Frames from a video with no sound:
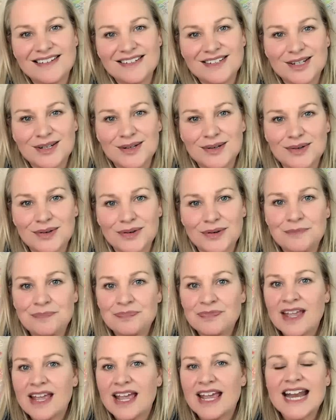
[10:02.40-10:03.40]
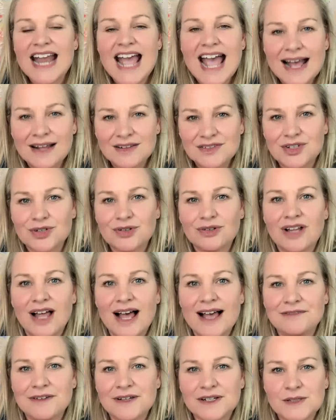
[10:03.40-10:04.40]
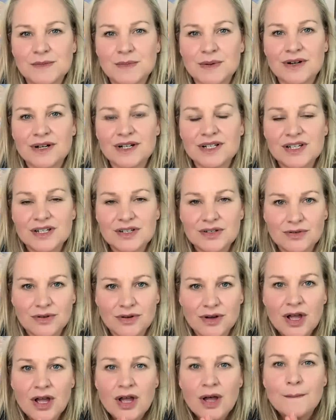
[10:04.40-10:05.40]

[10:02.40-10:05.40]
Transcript: to enhance your life experience and your